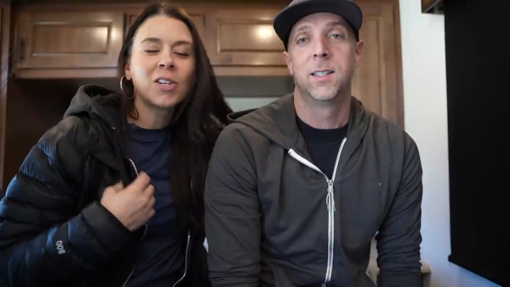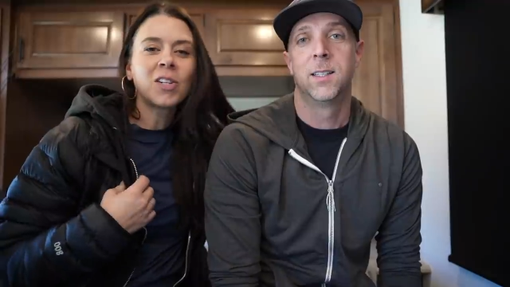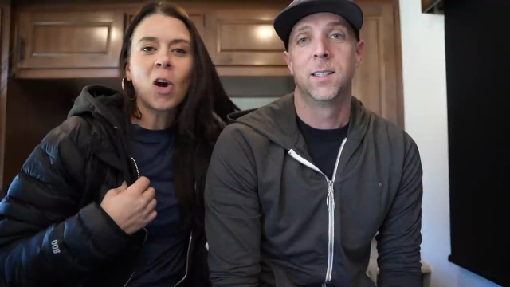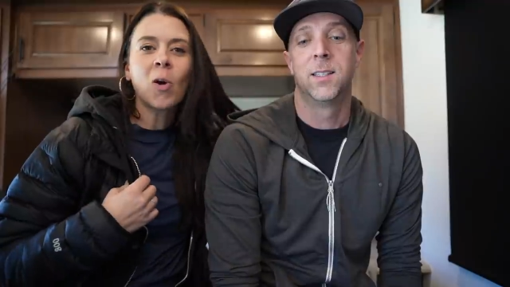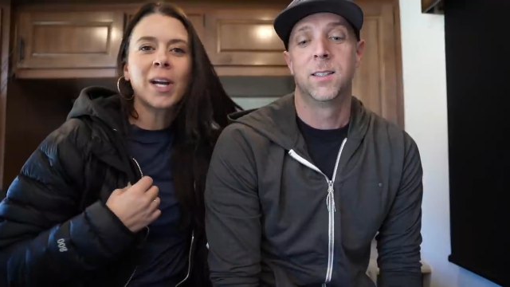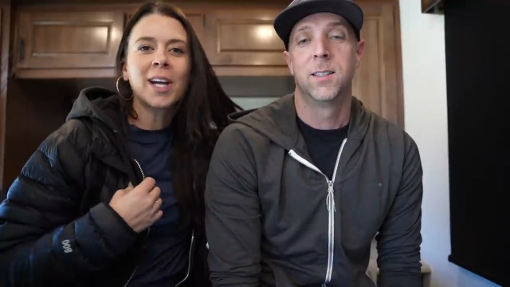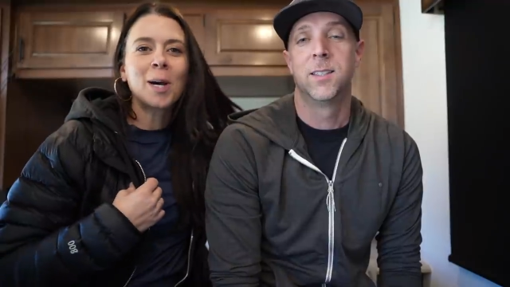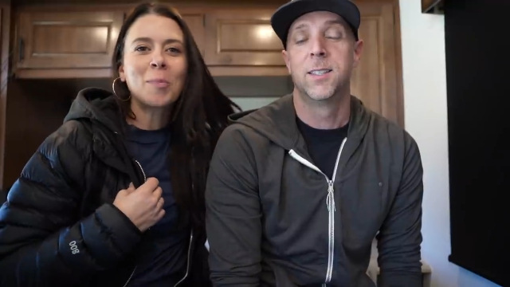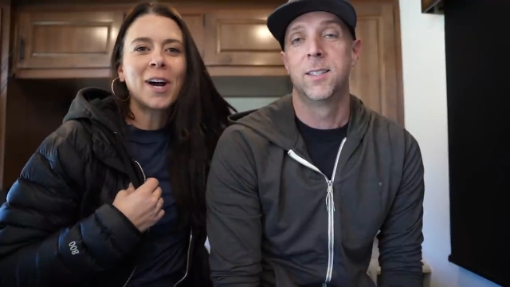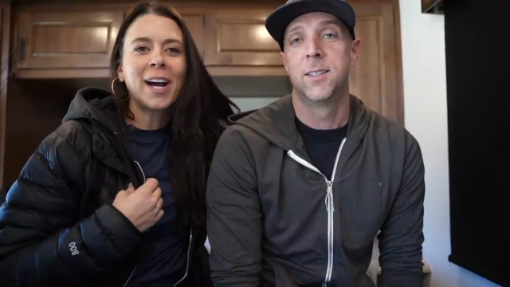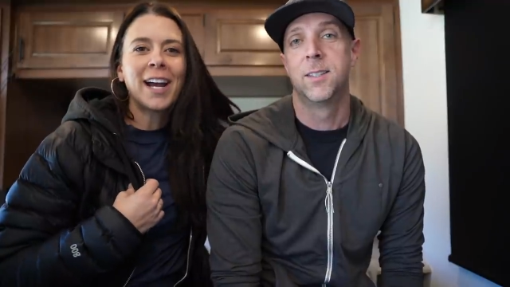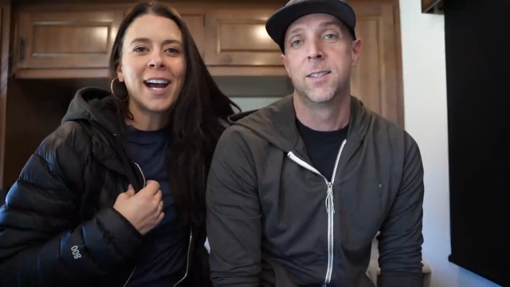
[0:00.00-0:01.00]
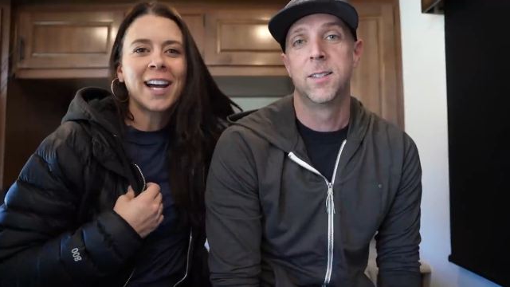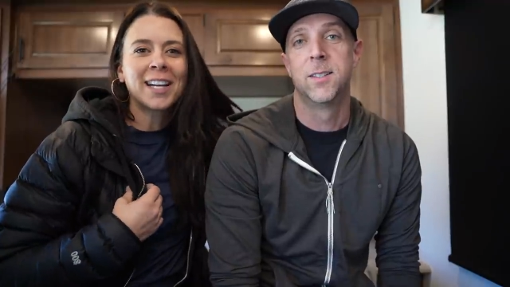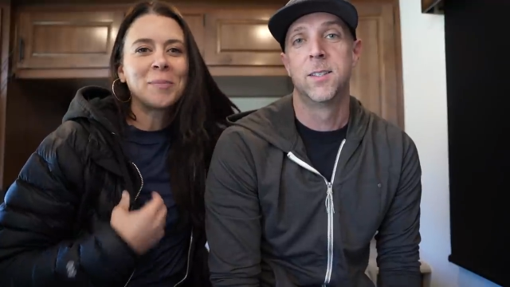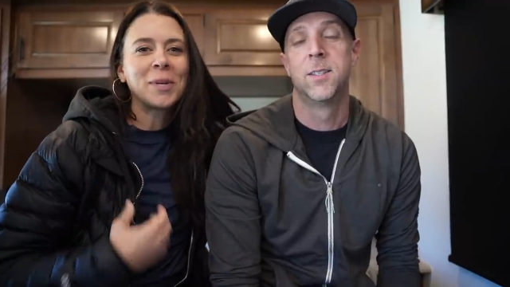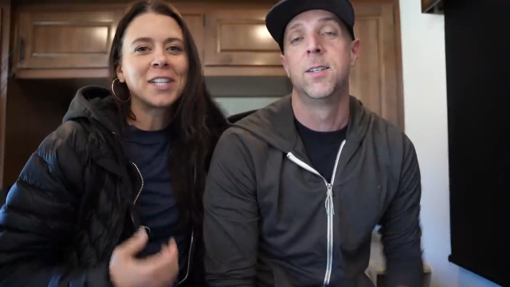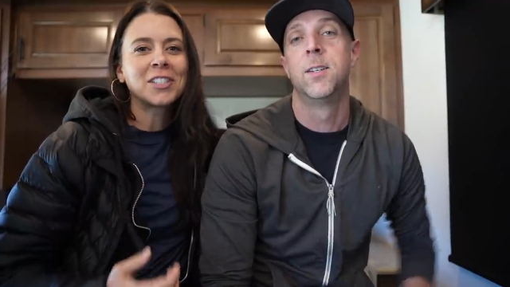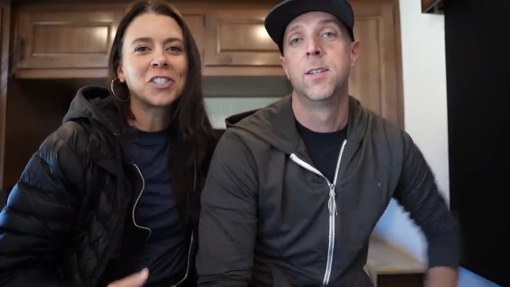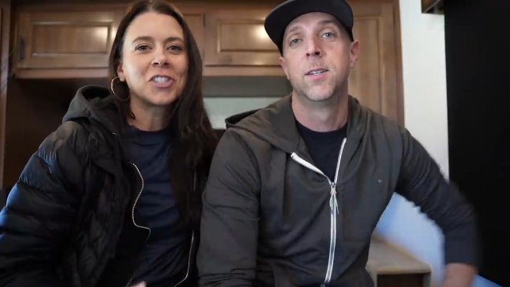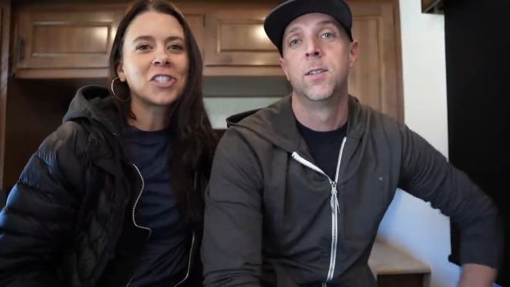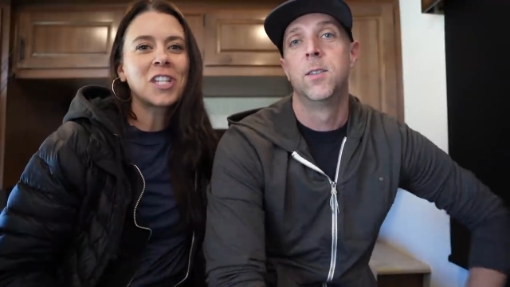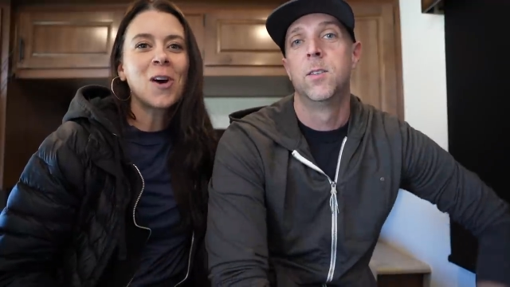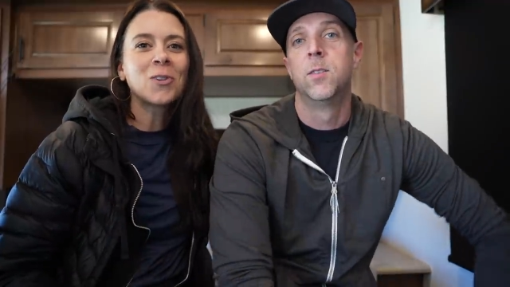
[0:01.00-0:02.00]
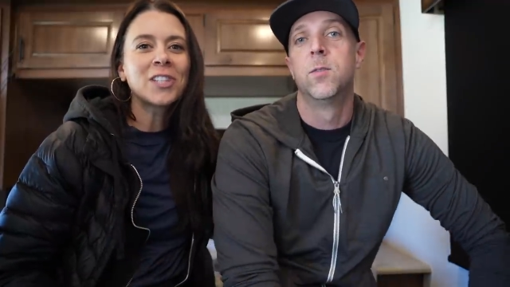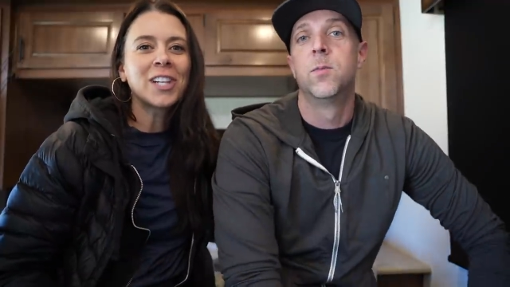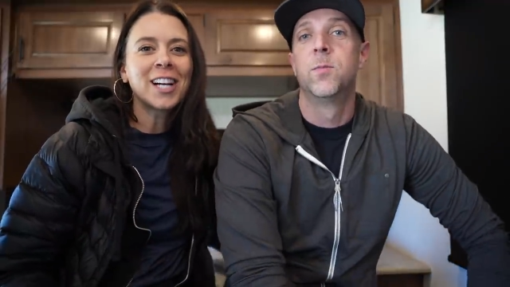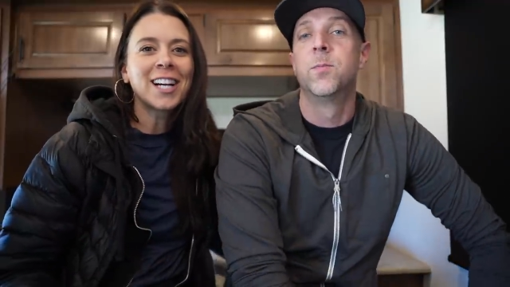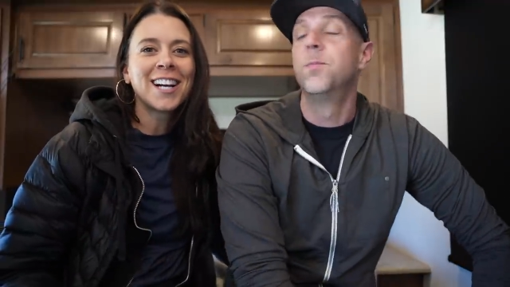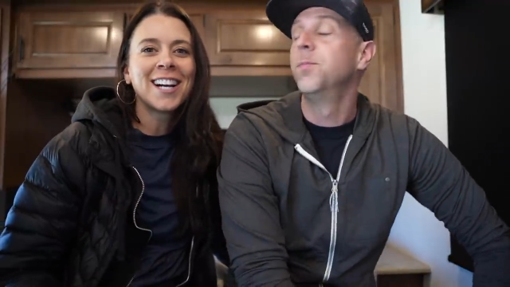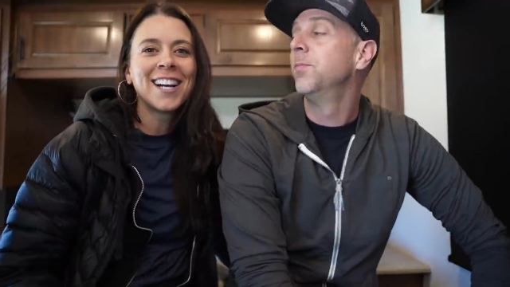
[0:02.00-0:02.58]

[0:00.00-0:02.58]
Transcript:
Speaker 1: Growing up, I had a miniature schnauzer